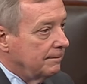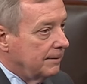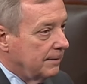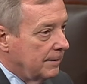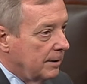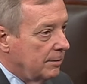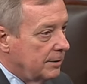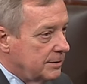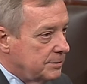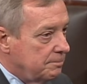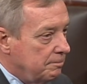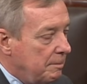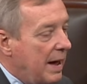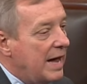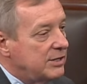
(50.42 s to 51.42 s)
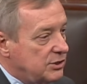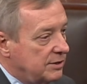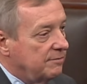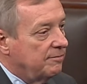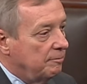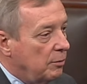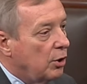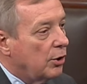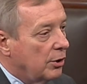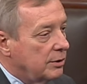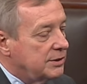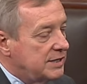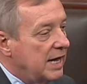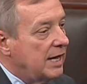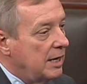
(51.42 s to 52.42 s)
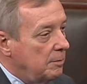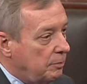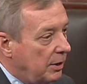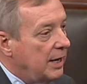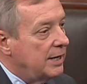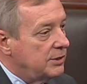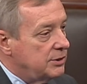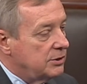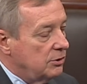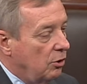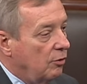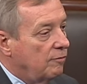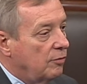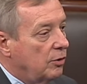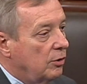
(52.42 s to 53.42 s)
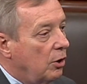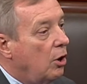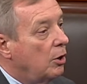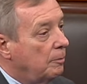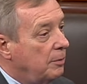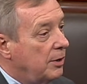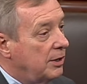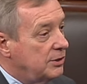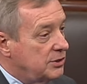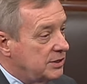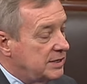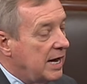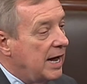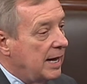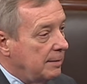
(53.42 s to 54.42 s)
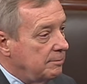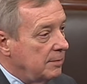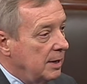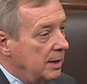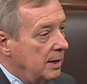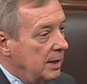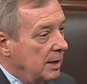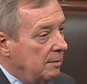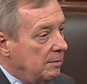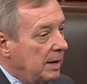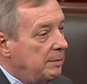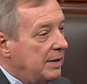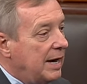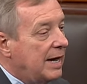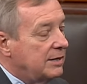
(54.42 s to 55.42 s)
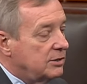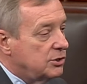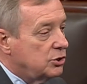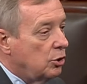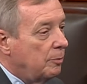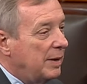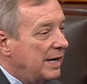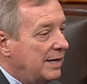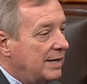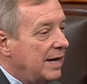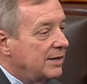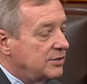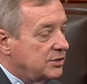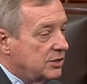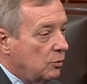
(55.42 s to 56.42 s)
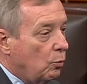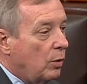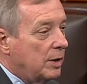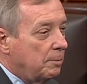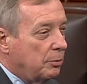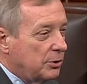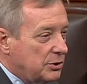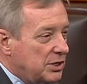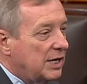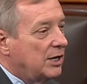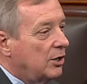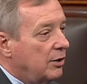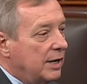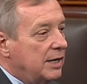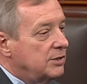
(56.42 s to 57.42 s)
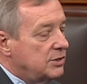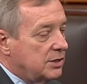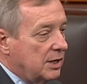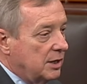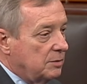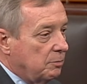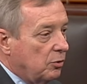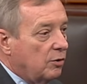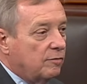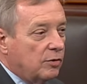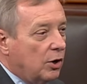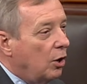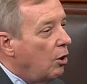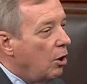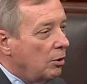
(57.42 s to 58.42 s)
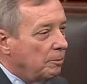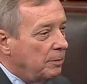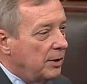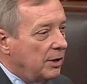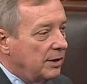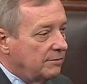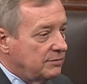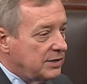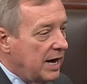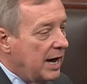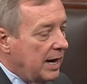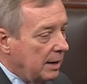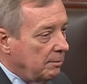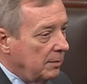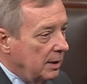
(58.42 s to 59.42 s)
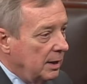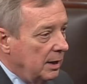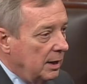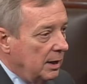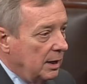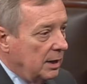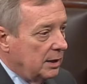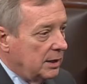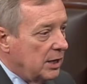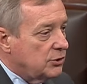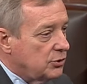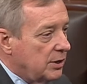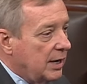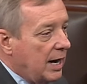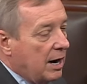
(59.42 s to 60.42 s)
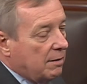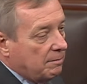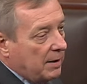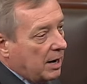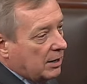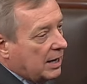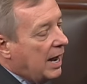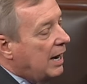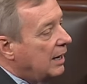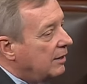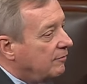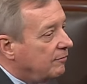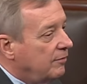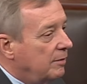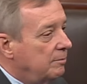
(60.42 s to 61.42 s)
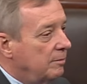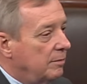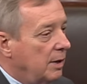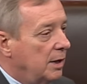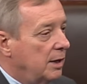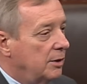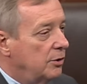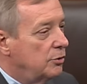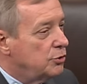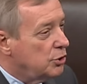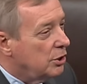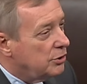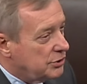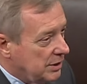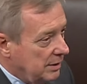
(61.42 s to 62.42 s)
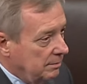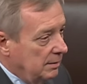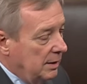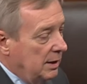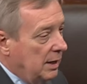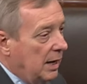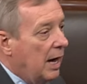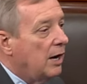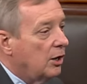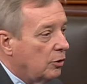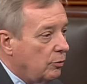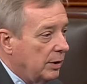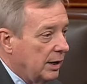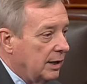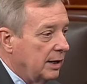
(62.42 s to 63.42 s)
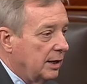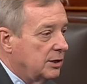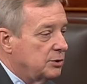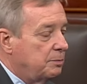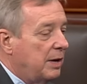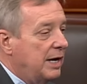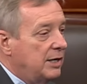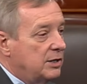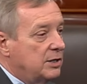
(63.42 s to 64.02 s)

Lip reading: there is massive murder taking place over long periods of time. Maybe not so many deaths in one particular incident, but over a long period of time. Yesterday, our colleague from New Jersey eloquently explained